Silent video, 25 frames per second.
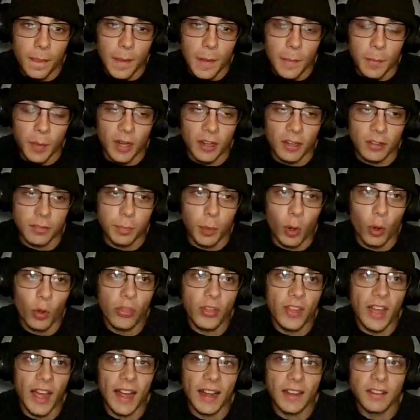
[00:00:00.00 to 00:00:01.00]
Because both
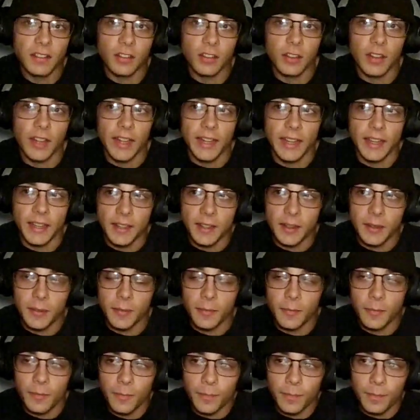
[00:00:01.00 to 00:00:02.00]
guys are like,
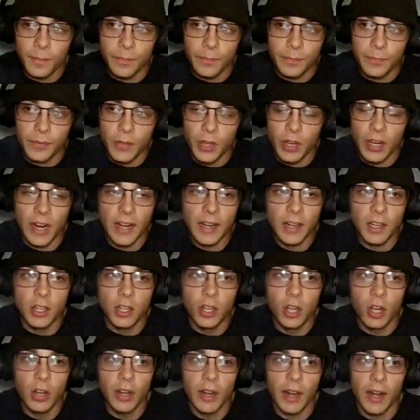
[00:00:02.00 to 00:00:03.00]
they're kind of
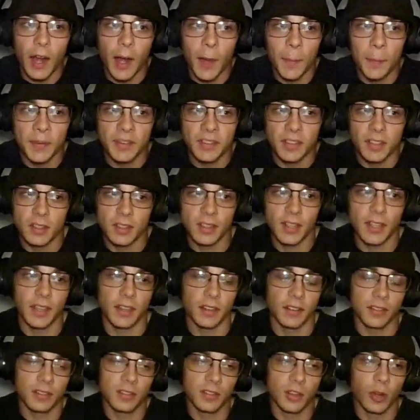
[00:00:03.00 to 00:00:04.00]
good at opposite
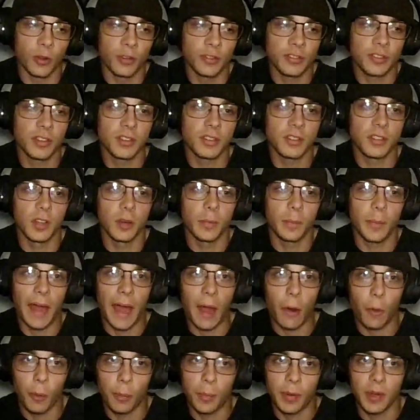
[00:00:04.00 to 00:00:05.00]
things. Costa's a good
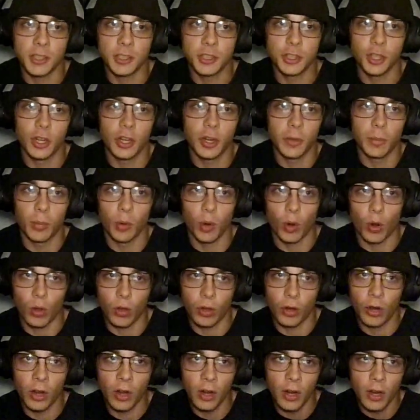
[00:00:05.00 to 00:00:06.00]
power puncher, good
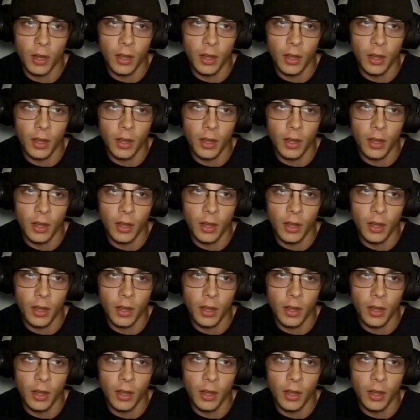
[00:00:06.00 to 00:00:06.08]
brawler.